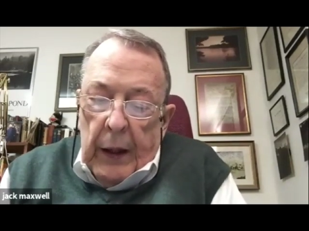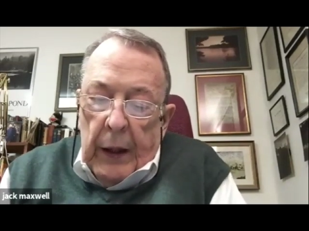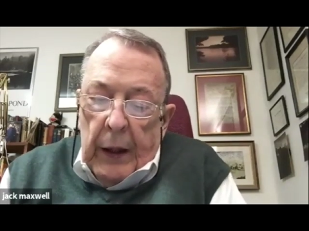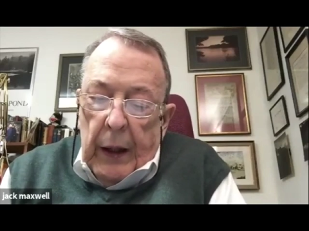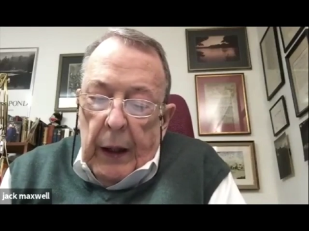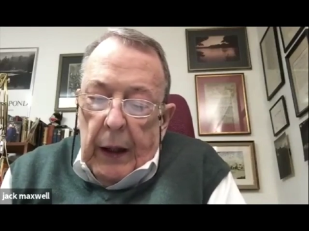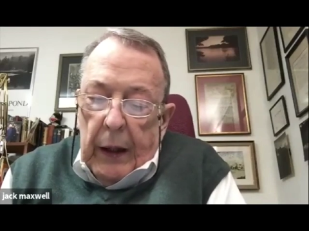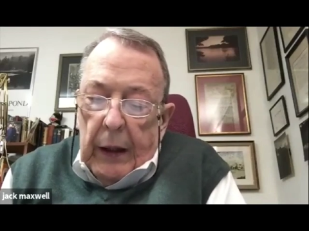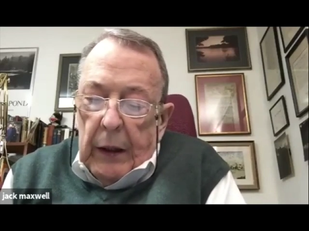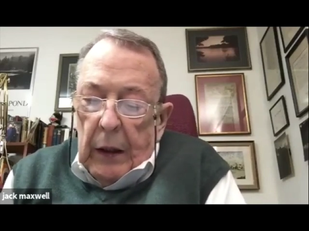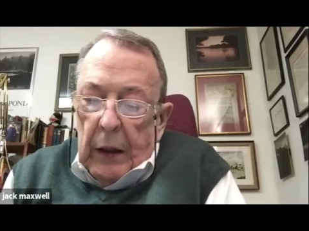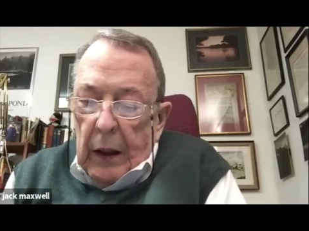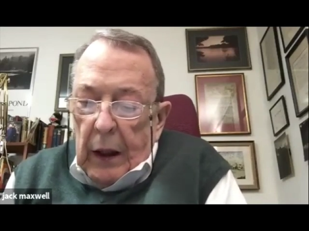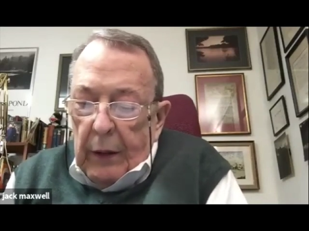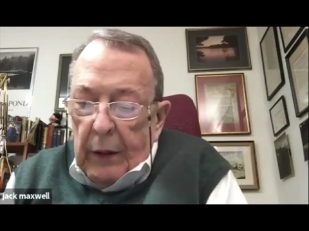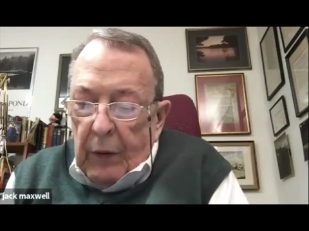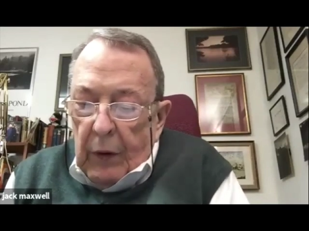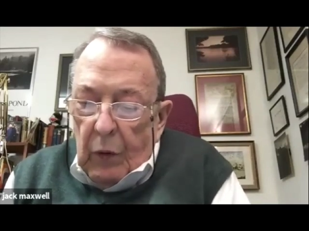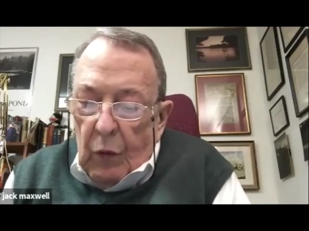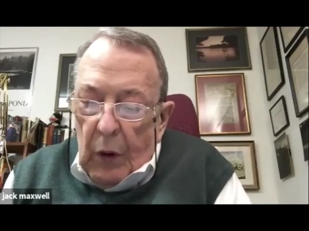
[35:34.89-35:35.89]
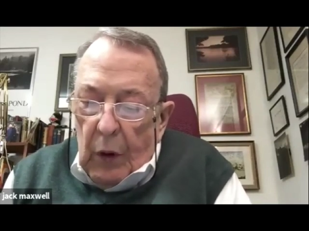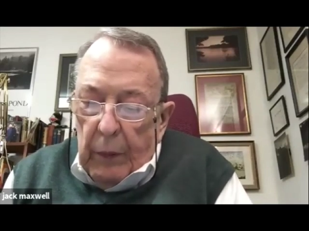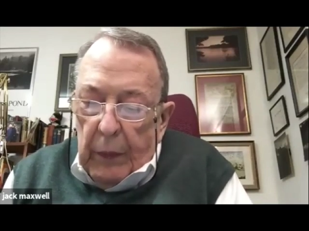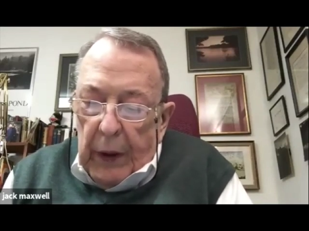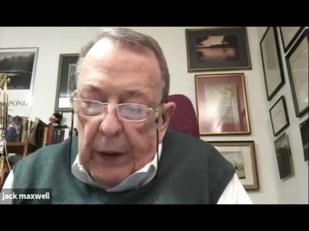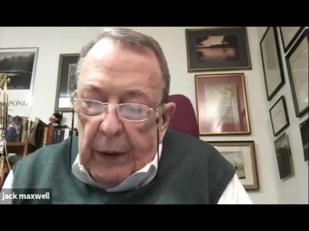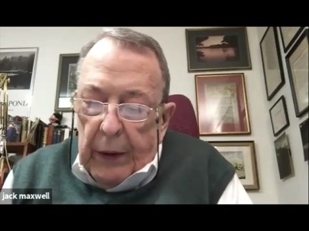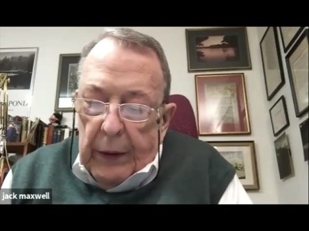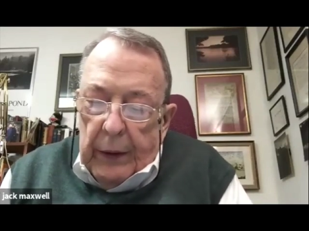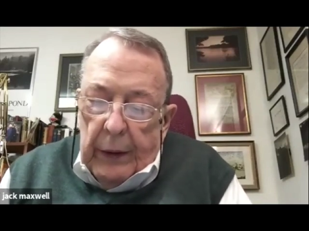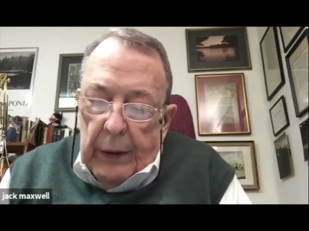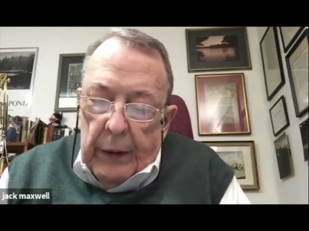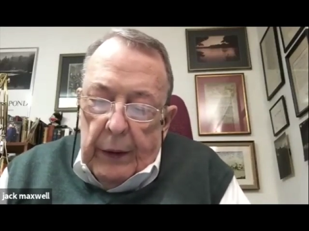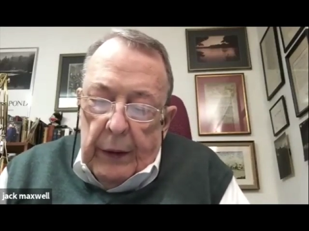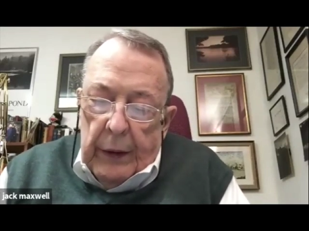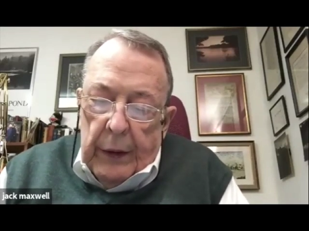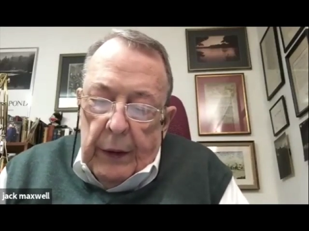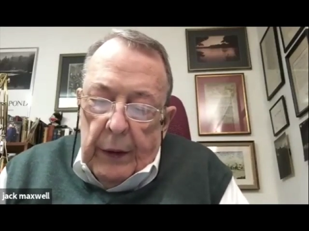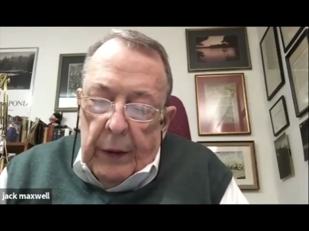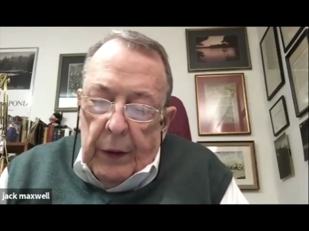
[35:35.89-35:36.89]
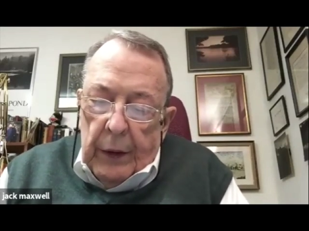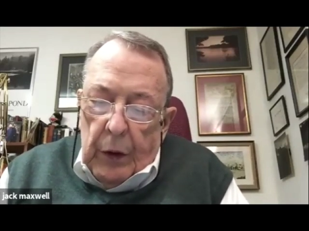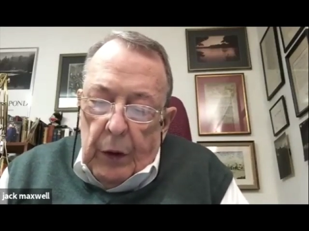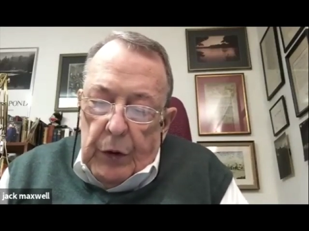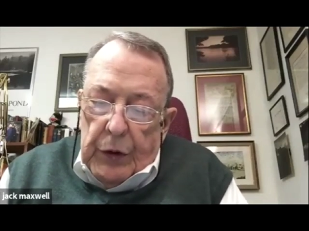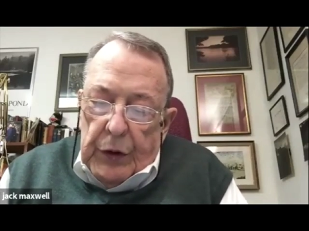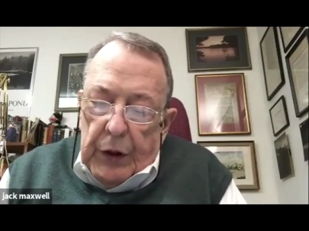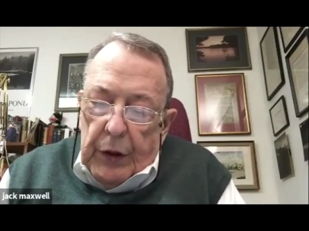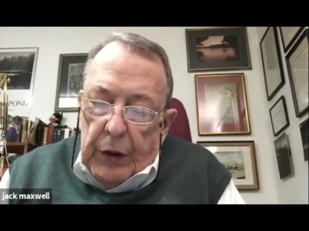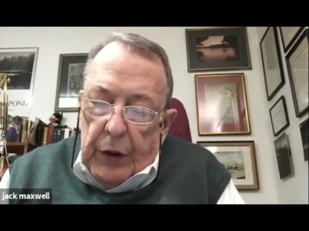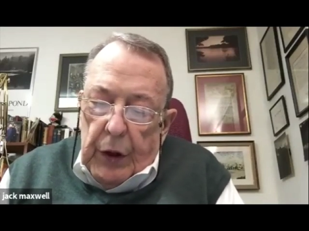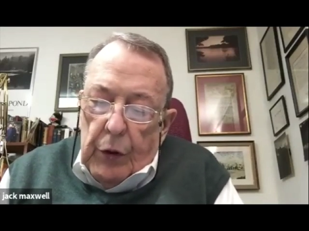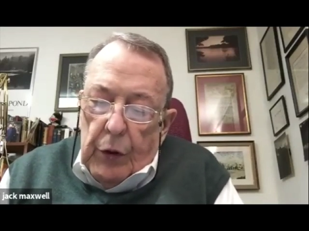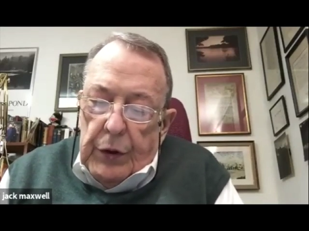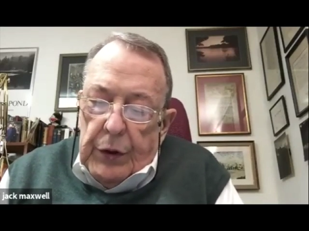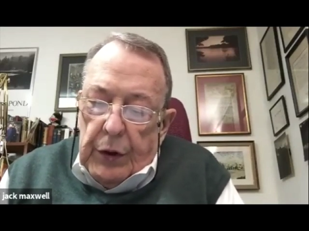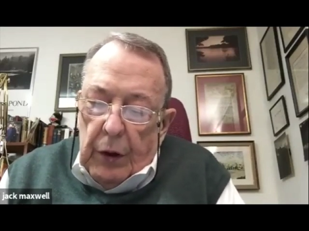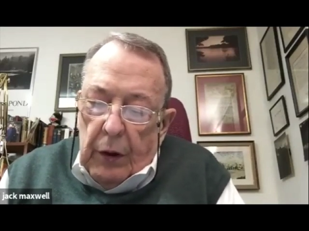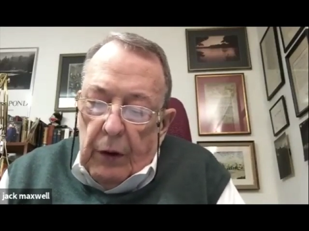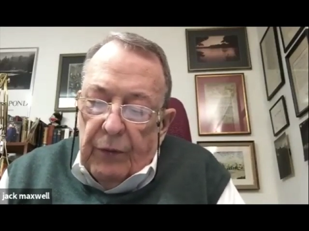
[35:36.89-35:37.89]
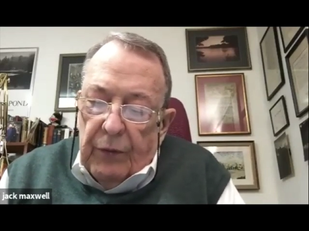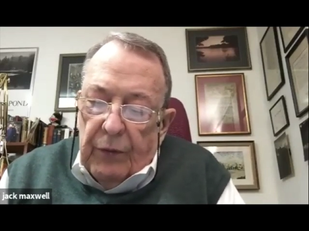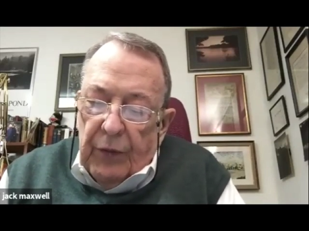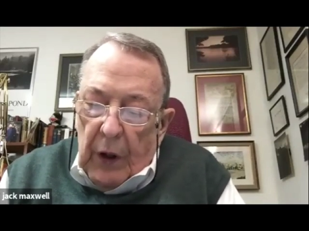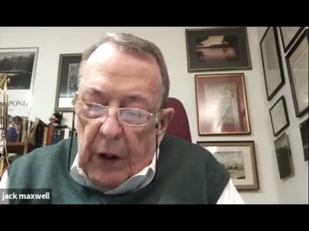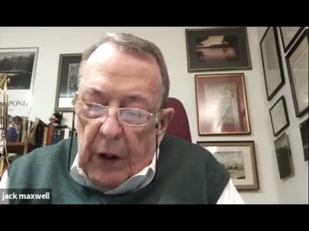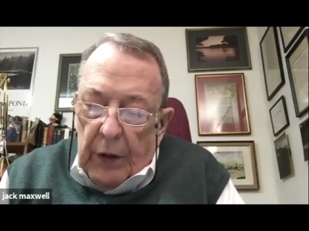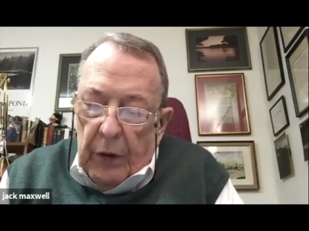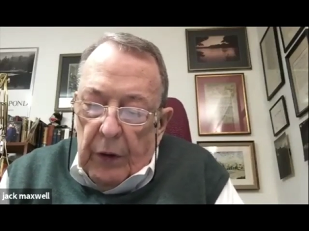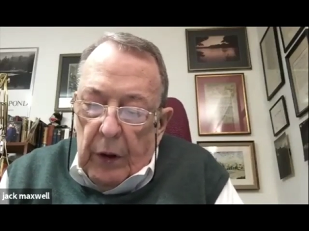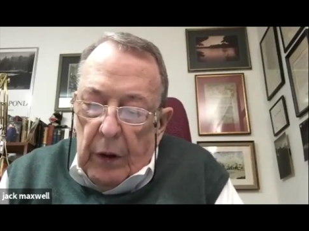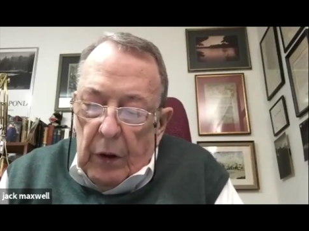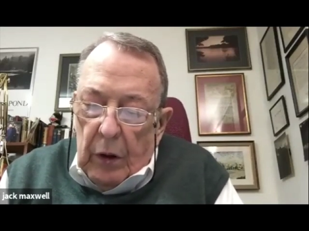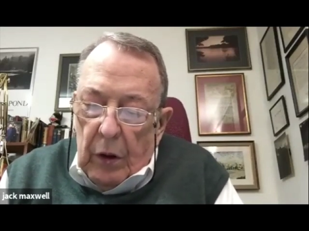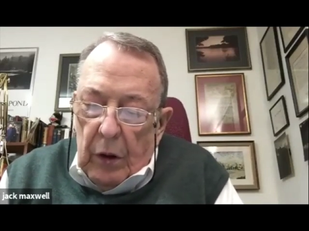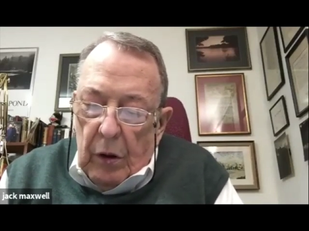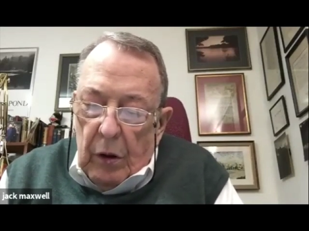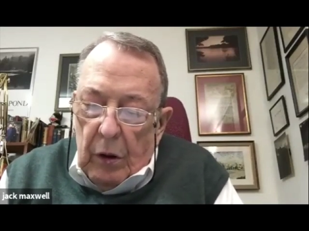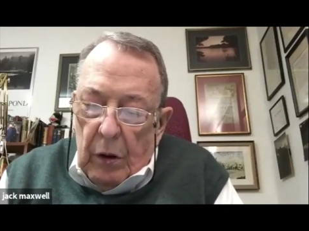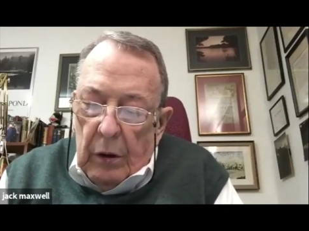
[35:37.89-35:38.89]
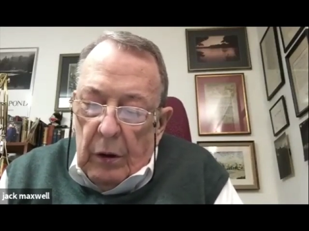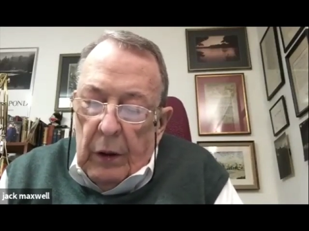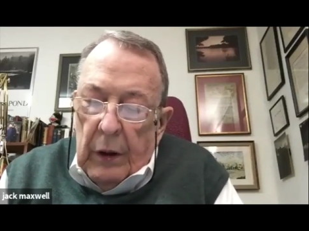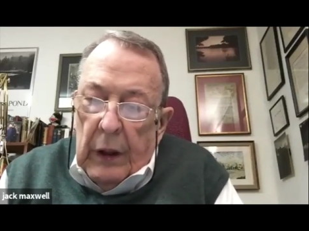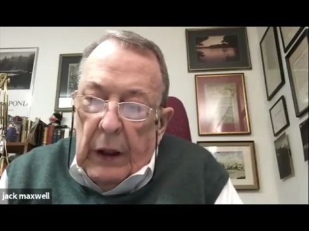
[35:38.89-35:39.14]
a clever woman who seduced her father-in-law